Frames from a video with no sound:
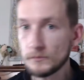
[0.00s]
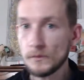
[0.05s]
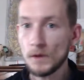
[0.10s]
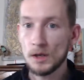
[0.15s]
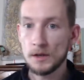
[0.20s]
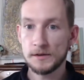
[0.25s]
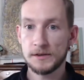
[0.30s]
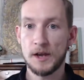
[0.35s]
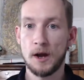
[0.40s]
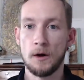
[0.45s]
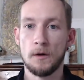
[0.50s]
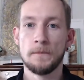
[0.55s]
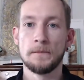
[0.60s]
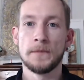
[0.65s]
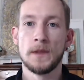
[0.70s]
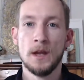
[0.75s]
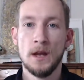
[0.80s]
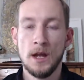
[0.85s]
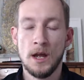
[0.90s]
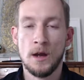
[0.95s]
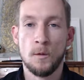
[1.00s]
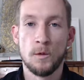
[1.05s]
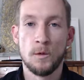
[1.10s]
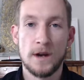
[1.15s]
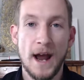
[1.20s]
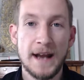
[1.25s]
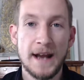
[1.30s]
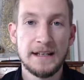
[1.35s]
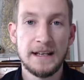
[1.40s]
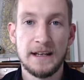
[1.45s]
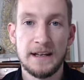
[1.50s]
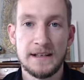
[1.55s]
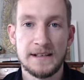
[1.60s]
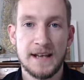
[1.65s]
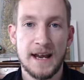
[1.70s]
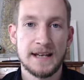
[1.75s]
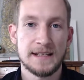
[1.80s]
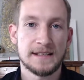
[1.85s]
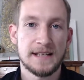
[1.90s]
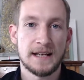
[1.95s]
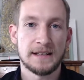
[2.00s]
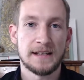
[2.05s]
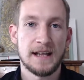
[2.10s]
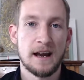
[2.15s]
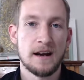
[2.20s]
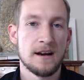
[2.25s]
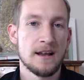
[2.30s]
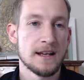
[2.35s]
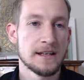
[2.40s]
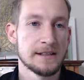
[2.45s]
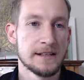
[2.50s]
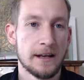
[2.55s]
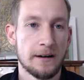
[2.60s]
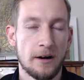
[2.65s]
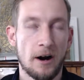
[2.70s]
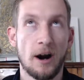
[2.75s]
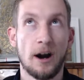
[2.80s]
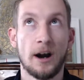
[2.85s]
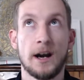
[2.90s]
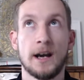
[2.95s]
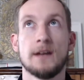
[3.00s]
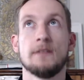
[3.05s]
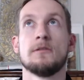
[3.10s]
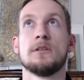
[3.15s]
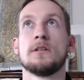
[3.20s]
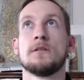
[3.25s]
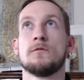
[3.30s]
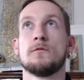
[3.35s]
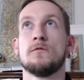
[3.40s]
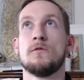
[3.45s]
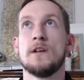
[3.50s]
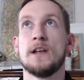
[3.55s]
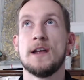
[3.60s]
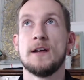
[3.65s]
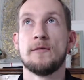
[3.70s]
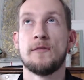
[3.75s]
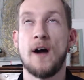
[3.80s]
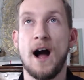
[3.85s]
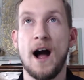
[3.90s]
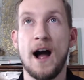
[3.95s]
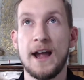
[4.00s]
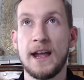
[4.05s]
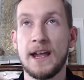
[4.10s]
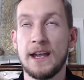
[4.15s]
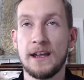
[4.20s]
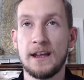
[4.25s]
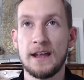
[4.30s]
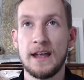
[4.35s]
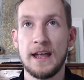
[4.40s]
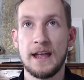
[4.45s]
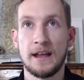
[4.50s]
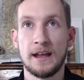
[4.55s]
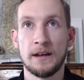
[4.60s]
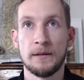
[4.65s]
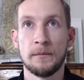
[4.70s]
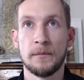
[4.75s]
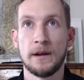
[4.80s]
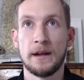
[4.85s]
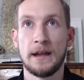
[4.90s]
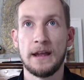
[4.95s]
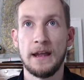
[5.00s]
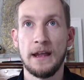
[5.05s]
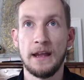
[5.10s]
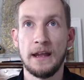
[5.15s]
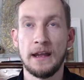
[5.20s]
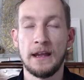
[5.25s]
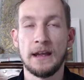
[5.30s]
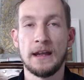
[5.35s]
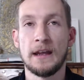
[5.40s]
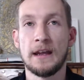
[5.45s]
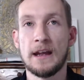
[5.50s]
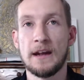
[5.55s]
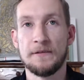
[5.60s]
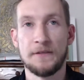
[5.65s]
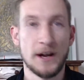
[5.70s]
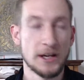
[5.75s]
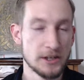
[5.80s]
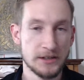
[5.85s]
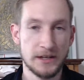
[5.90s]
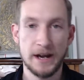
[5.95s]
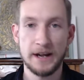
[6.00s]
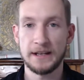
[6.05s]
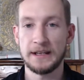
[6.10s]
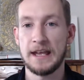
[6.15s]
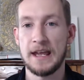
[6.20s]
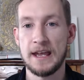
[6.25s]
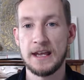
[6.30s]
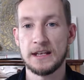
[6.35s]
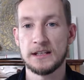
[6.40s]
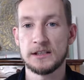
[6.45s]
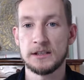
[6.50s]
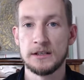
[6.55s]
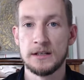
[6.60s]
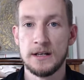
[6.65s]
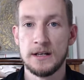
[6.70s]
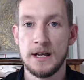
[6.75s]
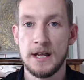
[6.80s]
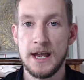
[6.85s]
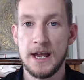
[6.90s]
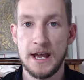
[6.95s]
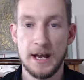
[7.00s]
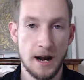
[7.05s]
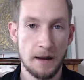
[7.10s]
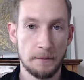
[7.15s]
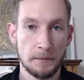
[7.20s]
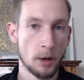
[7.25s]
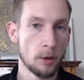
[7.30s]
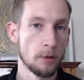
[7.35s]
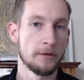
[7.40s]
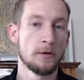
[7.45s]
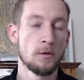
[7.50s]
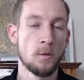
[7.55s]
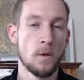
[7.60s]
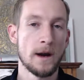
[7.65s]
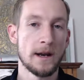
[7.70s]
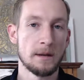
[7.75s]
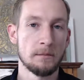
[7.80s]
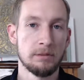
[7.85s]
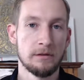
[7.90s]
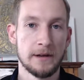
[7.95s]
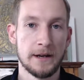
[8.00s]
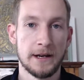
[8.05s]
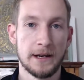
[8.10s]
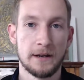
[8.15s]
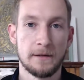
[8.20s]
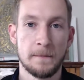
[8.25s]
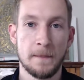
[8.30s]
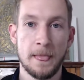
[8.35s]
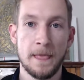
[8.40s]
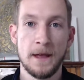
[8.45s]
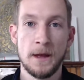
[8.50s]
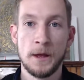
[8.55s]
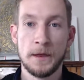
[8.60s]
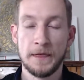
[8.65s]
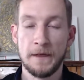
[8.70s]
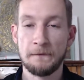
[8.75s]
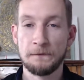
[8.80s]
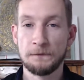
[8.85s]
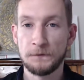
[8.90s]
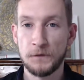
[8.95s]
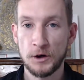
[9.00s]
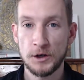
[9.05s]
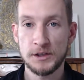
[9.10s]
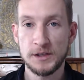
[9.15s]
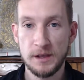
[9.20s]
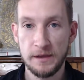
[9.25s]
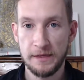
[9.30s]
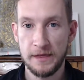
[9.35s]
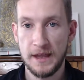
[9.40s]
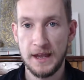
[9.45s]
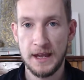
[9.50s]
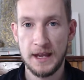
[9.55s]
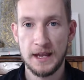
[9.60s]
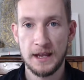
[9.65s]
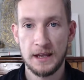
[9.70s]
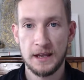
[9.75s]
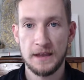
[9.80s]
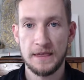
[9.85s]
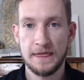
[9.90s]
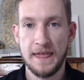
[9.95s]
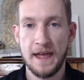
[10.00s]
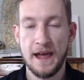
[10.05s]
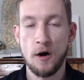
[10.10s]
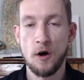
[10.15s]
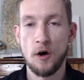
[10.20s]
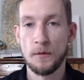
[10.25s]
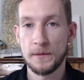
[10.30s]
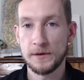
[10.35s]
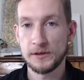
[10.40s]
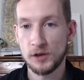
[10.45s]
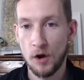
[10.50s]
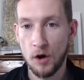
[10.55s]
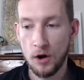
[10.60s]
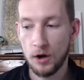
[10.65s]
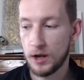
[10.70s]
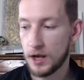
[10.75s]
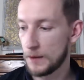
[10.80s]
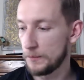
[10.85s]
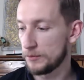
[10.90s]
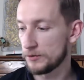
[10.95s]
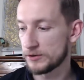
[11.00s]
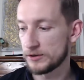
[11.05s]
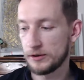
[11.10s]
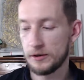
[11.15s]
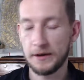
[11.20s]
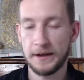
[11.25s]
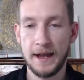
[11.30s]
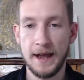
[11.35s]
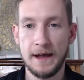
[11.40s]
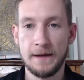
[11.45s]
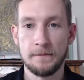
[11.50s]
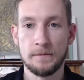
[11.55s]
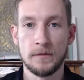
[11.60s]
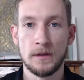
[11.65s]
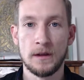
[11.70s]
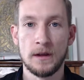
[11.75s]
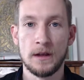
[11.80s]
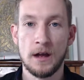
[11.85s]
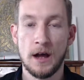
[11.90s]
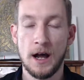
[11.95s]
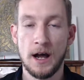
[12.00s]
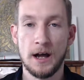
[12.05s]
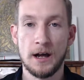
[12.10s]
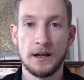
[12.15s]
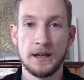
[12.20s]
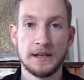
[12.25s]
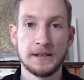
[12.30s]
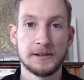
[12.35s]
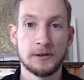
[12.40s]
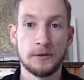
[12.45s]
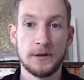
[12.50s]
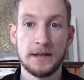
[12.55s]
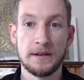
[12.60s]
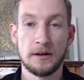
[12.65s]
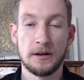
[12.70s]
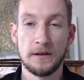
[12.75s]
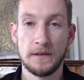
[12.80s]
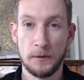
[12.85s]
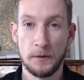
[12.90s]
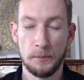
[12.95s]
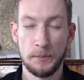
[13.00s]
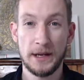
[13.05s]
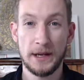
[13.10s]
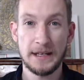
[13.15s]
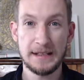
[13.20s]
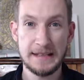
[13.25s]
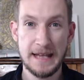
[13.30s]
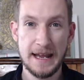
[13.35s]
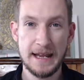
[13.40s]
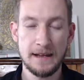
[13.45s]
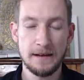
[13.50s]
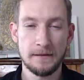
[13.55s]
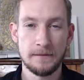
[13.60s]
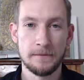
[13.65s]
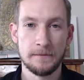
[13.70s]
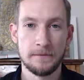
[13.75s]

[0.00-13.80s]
So what I did is I sat down and I said, all right, if I just got engaged and I'm going through wedding planning, the first thing that almost all couples look at is they'll pick a date,